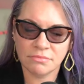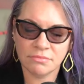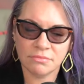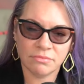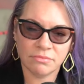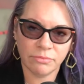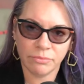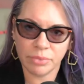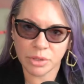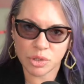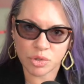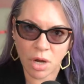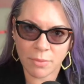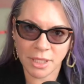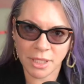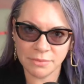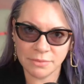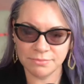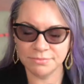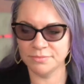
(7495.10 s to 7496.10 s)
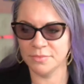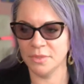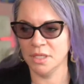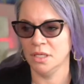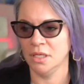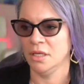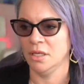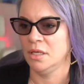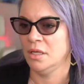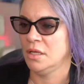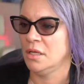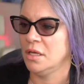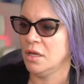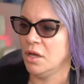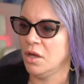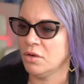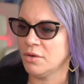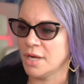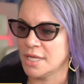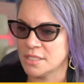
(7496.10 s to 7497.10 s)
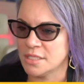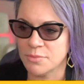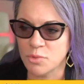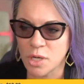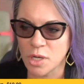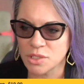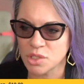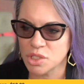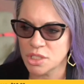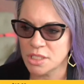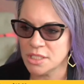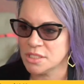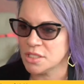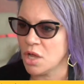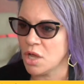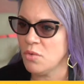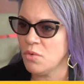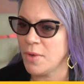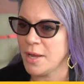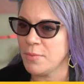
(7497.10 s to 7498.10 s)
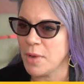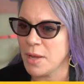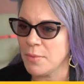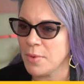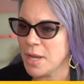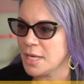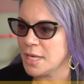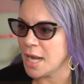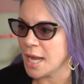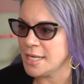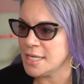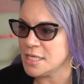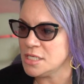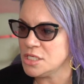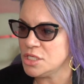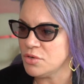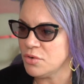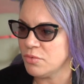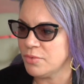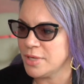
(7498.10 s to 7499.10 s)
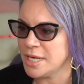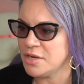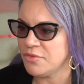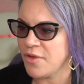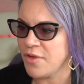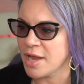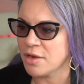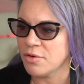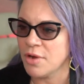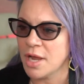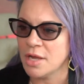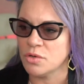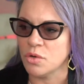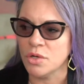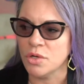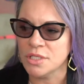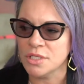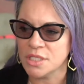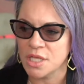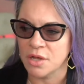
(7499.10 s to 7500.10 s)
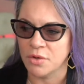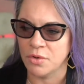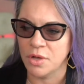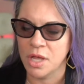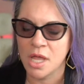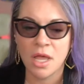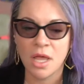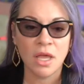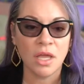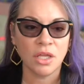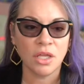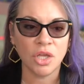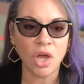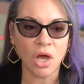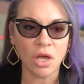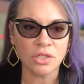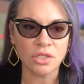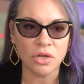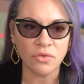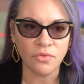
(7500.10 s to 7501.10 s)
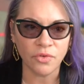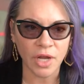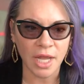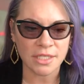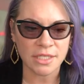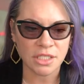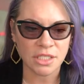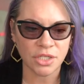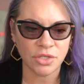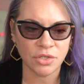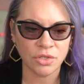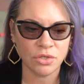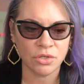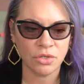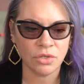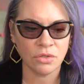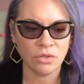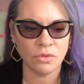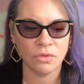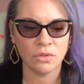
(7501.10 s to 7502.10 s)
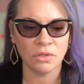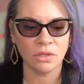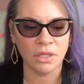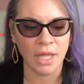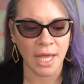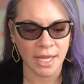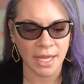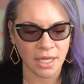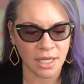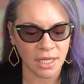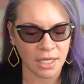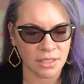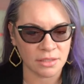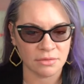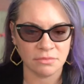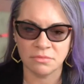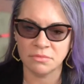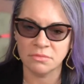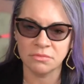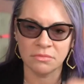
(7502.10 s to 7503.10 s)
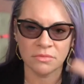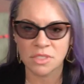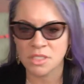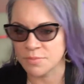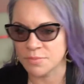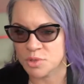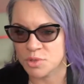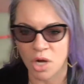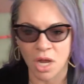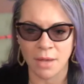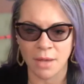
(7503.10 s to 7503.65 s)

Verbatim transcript: But drama. All right, some questions. Oh, wait, wait, wait. I didn't do it. We didn't fact around. Also, y'all, don't forget to like and subscribe